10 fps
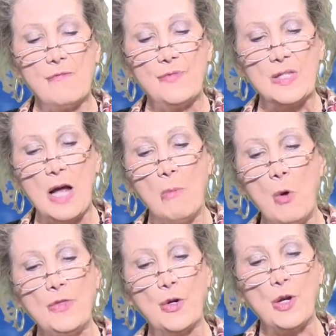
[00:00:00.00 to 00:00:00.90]
Psalm
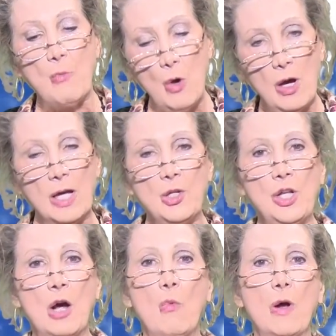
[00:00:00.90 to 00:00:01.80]
131, you
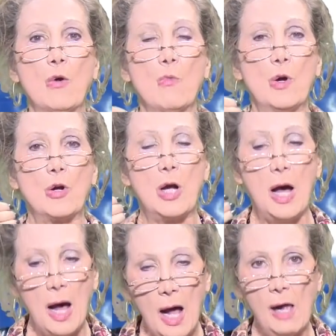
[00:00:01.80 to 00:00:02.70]
know, we're
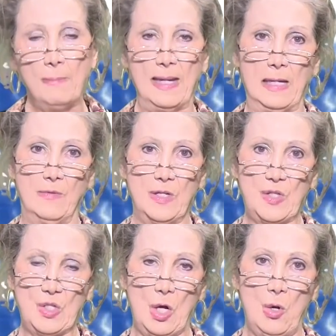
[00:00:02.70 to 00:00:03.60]
calming the
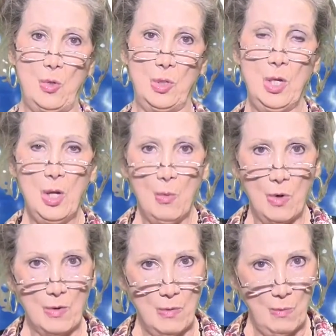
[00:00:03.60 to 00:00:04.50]
soul.
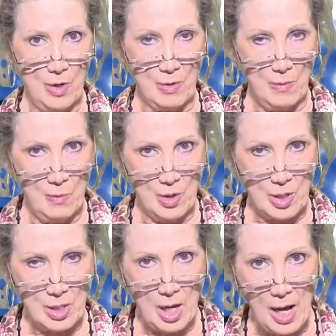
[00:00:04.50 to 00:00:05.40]
We're
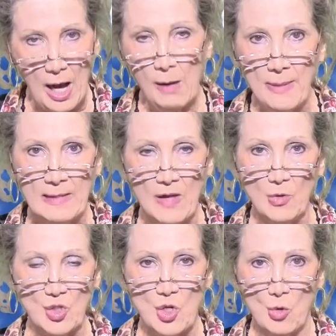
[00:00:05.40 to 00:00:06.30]
calming
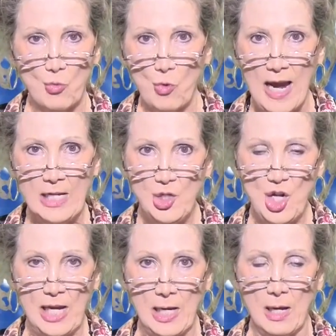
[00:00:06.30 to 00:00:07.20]
those
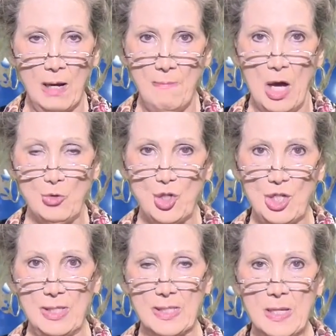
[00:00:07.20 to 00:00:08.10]
raging
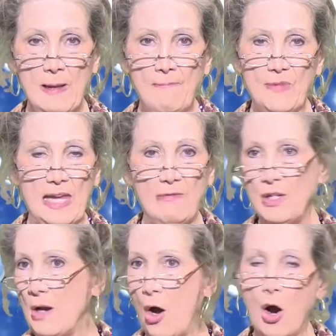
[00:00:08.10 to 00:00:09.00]
emotions.
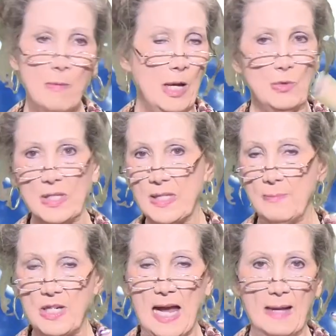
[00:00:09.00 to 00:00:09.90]
Even hormones
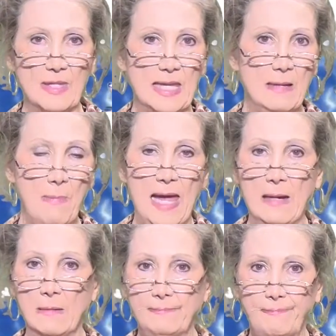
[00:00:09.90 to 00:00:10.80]
sometimes can make